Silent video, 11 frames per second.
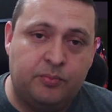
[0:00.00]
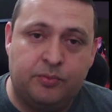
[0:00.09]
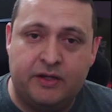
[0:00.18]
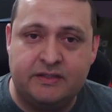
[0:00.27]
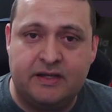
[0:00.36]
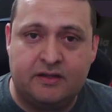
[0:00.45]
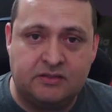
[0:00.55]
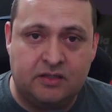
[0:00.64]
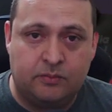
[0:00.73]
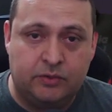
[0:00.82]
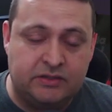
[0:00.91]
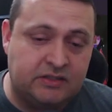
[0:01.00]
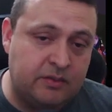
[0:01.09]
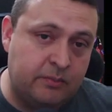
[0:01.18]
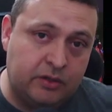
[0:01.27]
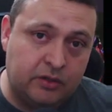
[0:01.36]
breaks down somewhat
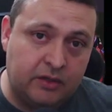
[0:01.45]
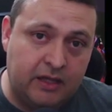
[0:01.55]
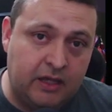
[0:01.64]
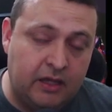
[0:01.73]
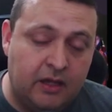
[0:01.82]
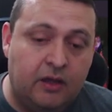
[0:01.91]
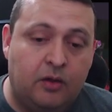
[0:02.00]
similarly